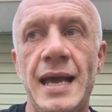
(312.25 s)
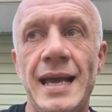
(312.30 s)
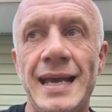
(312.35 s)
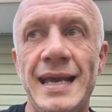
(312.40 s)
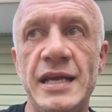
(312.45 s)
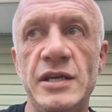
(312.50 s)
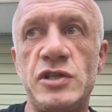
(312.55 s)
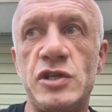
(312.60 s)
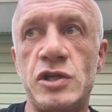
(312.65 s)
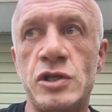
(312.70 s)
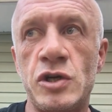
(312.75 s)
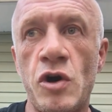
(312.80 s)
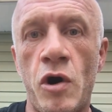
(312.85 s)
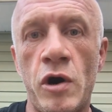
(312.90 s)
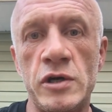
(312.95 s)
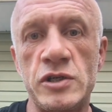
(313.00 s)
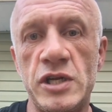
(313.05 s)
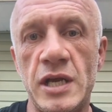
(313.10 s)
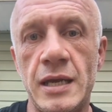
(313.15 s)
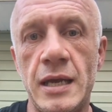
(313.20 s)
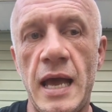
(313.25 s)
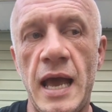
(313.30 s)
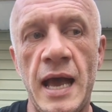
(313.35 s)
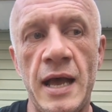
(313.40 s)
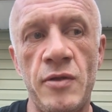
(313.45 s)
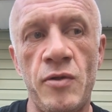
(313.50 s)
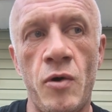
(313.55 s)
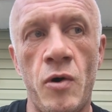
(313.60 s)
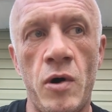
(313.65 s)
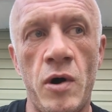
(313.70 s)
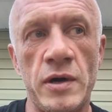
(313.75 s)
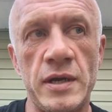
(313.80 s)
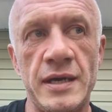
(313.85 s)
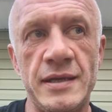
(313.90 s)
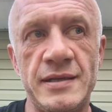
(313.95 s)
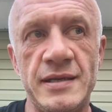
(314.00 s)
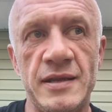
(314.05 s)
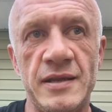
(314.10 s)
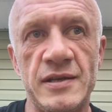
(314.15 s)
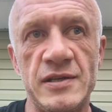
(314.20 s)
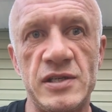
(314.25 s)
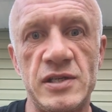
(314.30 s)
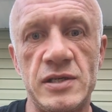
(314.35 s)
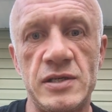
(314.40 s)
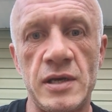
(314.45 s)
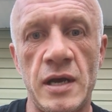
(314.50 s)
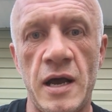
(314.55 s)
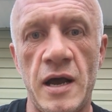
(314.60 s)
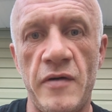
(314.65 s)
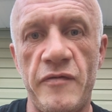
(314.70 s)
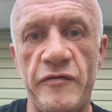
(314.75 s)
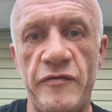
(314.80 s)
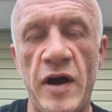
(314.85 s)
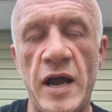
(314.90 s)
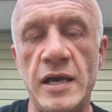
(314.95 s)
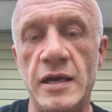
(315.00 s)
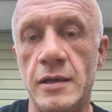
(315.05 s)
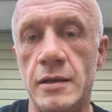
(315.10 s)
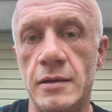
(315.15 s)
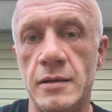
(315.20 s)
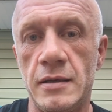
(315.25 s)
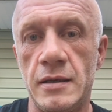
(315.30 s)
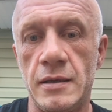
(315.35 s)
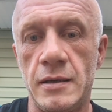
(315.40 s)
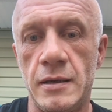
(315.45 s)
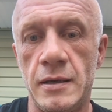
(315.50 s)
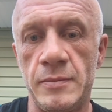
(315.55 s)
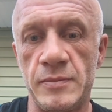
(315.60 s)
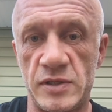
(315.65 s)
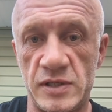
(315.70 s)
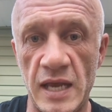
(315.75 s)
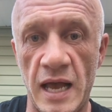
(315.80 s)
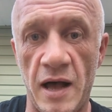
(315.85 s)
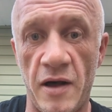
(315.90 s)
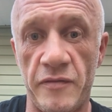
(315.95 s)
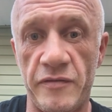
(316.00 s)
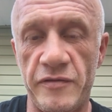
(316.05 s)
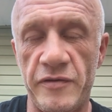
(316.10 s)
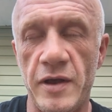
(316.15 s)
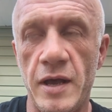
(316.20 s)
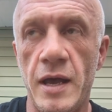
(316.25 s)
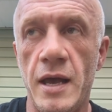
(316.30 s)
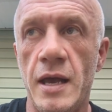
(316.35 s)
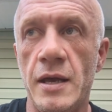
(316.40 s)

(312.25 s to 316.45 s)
he's charging headlong into this fight himself.